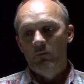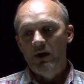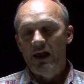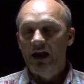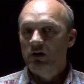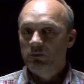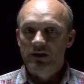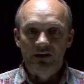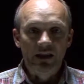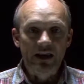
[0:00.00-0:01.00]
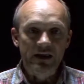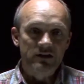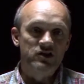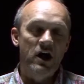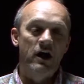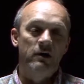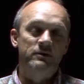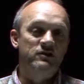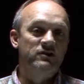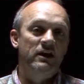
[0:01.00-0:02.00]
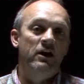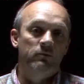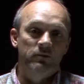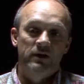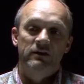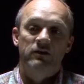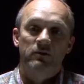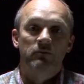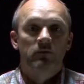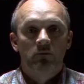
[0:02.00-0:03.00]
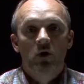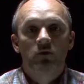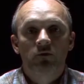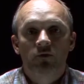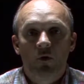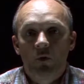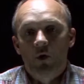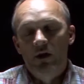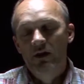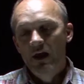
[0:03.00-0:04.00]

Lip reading: We could help get the lady a job and just help get them moving forward